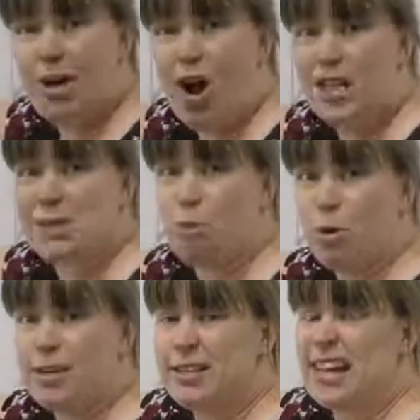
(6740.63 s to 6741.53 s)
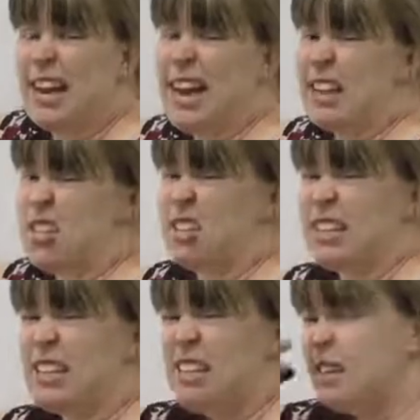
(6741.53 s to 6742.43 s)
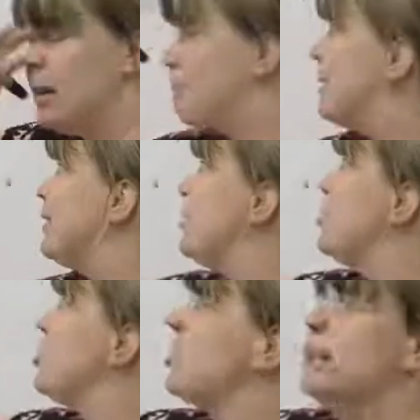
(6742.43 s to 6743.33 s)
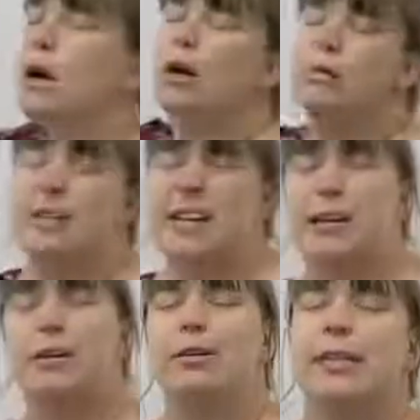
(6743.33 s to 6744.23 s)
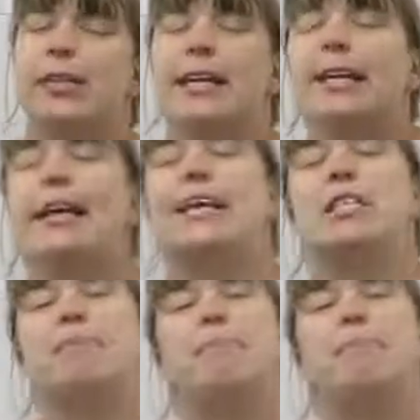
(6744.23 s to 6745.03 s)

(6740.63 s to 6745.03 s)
costs more than that actually. But usually a hotel, you get a nice